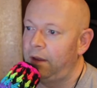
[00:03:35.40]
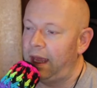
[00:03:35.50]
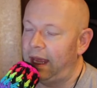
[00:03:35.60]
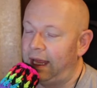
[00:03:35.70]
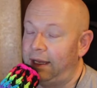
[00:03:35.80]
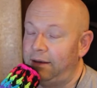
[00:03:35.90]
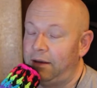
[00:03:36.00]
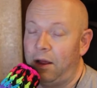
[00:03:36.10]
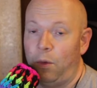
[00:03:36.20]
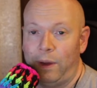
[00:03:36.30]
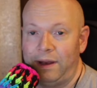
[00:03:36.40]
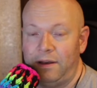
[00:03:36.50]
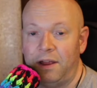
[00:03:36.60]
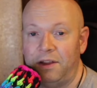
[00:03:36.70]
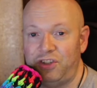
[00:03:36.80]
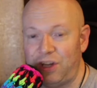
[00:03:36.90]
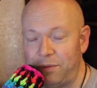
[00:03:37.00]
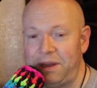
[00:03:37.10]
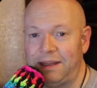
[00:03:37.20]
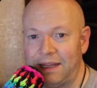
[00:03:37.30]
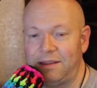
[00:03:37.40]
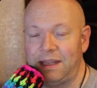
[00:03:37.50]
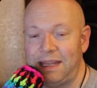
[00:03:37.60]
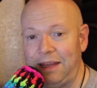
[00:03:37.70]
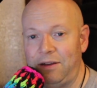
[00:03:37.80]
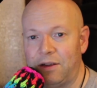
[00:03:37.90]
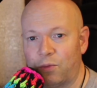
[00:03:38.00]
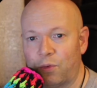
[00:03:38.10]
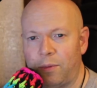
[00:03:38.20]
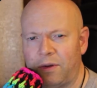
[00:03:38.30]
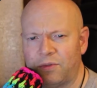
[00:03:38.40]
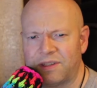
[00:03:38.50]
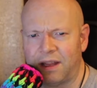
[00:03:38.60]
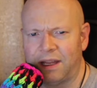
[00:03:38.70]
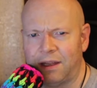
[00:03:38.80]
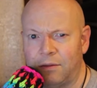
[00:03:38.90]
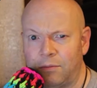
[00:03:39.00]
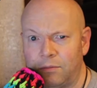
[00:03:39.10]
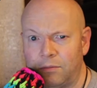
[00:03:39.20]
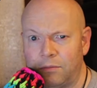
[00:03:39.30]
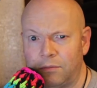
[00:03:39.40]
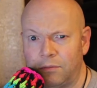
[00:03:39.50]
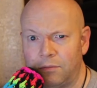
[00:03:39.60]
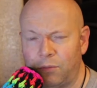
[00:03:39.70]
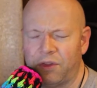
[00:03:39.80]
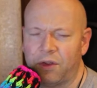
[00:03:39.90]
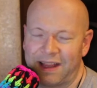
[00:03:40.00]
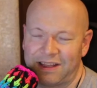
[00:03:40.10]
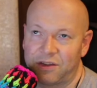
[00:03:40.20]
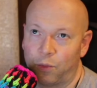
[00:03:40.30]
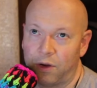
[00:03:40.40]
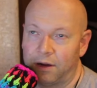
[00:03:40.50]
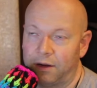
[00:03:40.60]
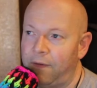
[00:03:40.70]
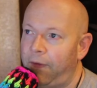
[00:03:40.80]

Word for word: And when Jimmy did the yeet, Roman was like, well, no, that's The Rock.